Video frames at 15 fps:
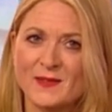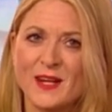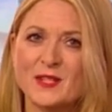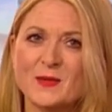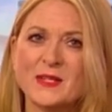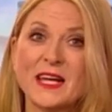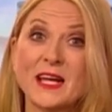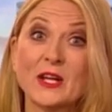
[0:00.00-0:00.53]

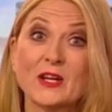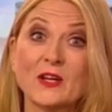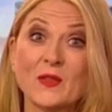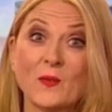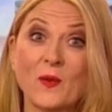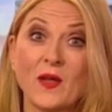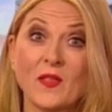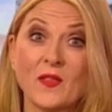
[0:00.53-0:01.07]
Right, should we take a look
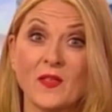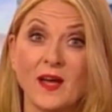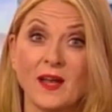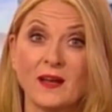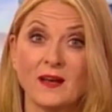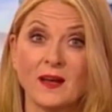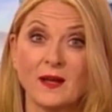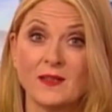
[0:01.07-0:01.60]
at the weather
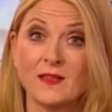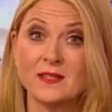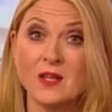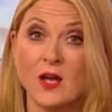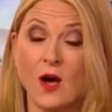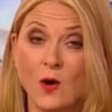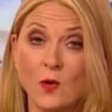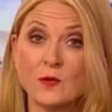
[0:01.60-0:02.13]
then?
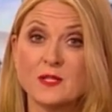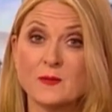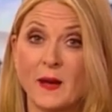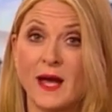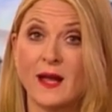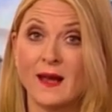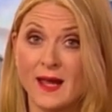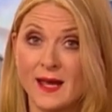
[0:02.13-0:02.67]
This cold
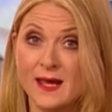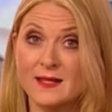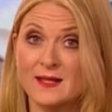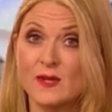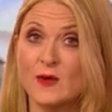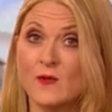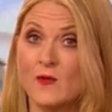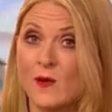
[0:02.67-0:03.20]
spell
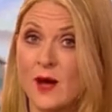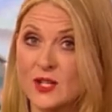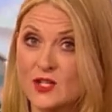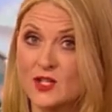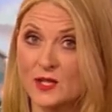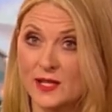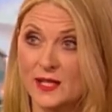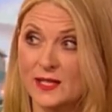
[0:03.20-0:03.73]
is
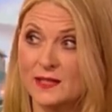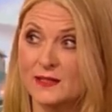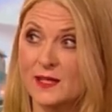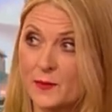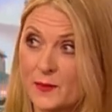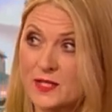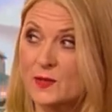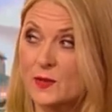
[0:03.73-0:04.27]
gradually coming